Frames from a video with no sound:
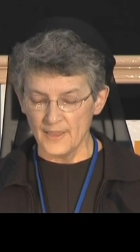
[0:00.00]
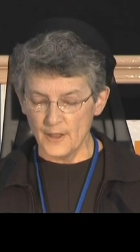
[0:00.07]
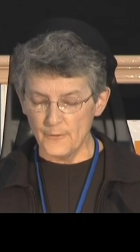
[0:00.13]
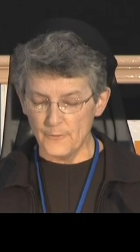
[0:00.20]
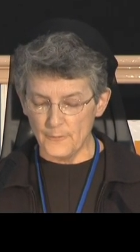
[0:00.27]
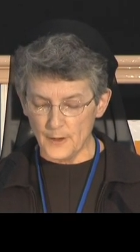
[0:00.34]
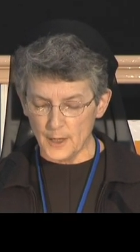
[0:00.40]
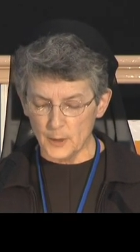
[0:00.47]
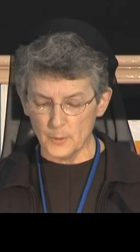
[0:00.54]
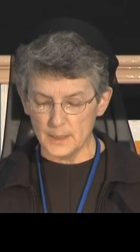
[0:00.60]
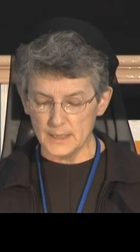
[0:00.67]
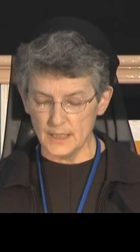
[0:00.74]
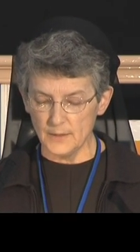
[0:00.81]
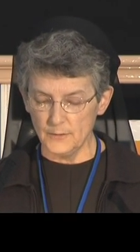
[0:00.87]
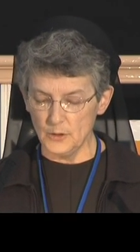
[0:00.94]
The
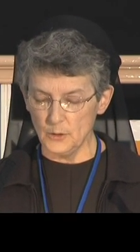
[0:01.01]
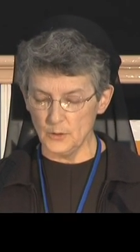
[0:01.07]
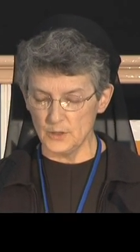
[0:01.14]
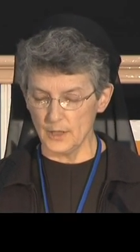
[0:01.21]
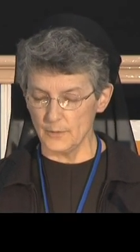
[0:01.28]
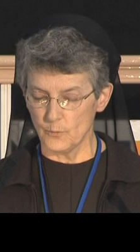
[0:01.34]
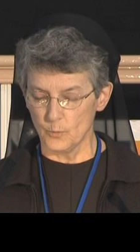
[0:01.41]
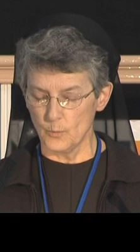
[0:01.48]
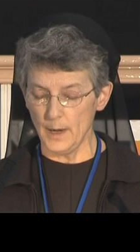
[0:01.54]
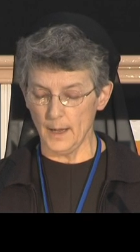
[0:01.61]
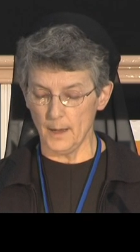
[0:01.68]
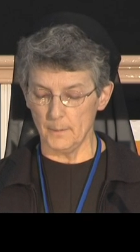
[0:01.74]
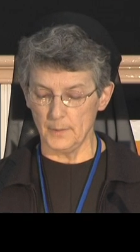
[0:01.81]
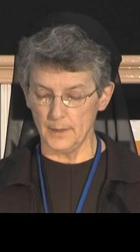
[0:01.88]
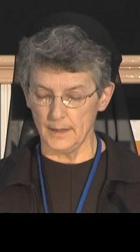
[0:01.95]
figurative use of
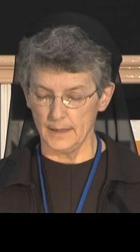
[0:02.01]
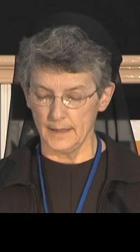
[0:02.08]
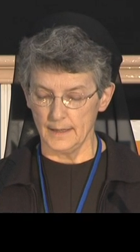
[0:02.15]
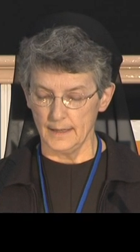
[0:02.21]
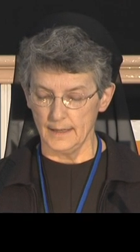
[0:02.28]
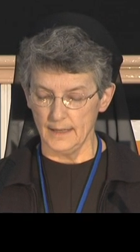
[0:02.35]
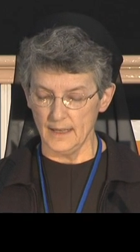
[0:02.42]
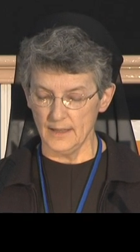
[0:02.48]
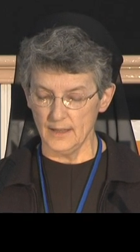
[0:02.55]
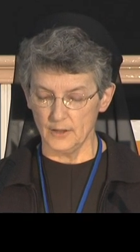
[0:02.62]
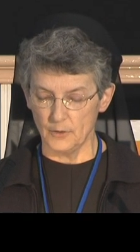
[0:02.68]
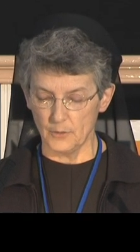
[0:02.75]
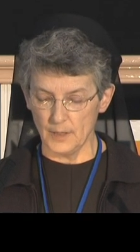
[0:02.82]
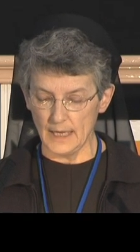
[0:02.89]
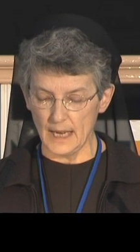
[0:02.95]
rib in the
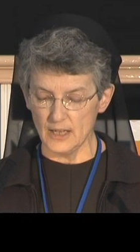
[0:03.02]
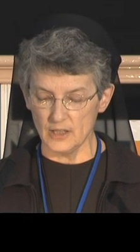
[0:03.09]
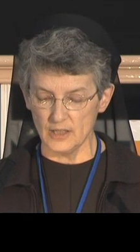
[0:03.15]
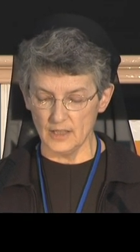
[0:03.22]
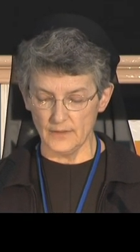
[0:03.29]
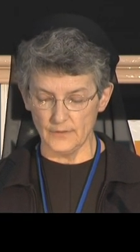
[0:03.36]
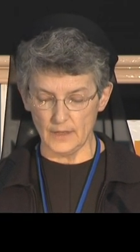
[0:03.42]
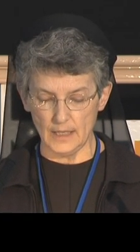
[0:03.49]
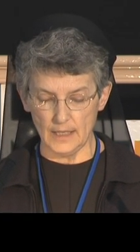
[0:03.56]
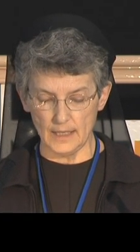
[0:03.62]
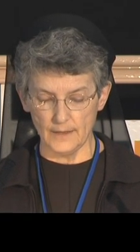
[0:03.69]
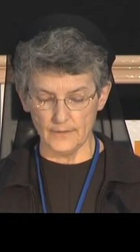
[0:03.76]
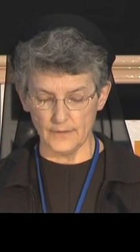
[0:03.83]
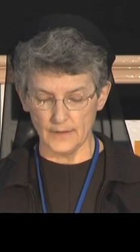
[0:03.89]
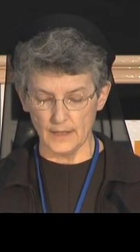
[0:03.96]
creation of
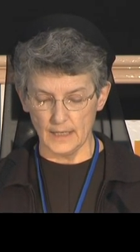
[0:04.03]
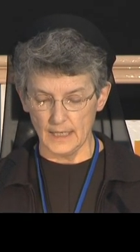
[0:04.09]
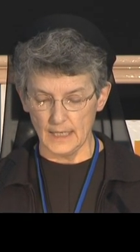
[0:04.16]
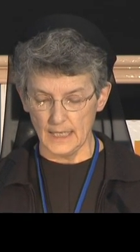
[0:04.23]
Eve